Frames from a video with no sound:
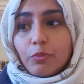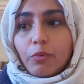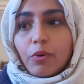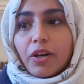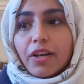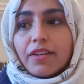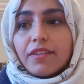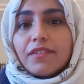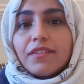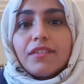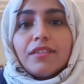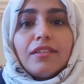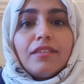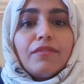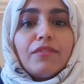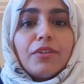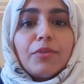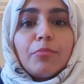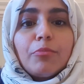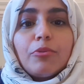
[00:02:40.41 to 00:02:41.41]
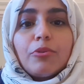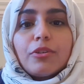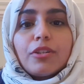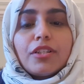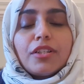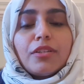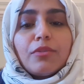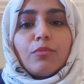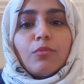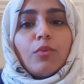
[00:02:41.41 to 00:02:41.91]
Why is it even
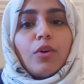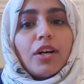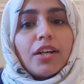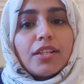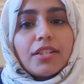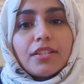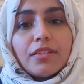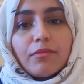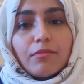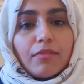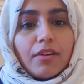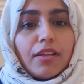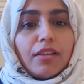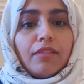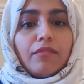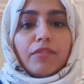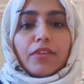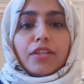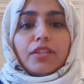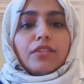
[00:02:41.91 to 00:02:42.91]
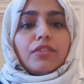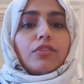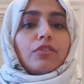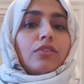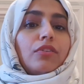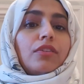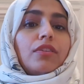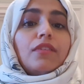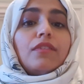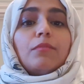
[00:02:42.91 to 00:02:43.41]
important? Why is it relevant?
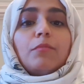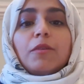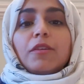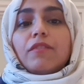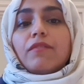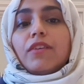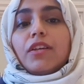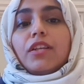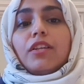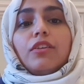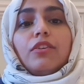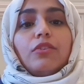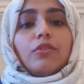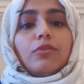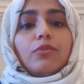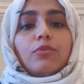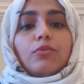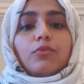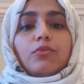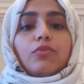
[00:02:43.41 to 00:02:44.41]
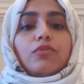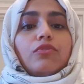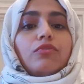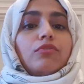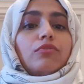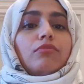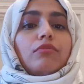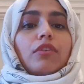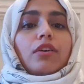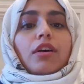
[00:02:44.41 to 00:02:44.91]
Could this be of any
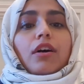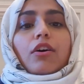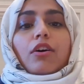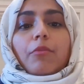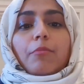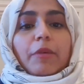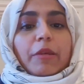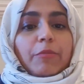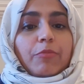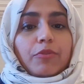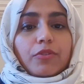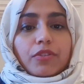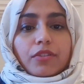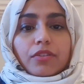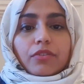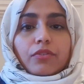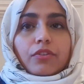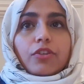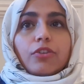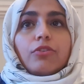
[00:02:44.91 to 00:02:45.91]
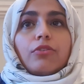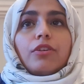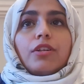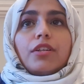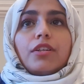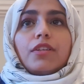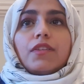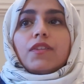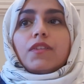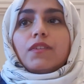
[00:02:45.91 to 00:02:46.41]
use? Are people still
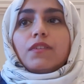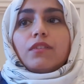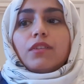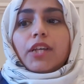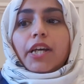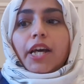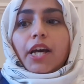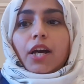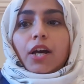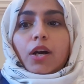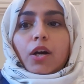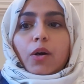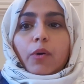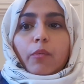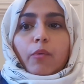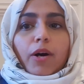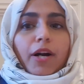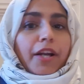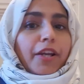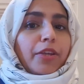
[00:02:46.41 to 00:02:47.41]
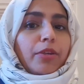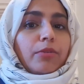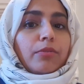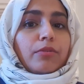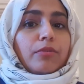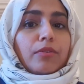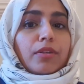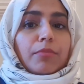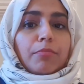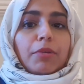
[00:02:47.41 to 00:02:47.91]
curious? Why are you
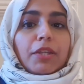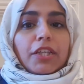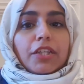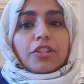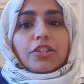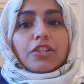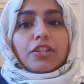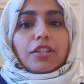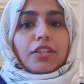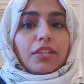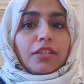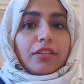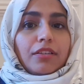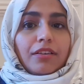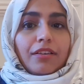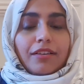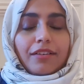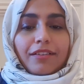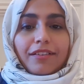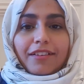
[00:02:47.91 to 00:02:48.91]
doing a PhD?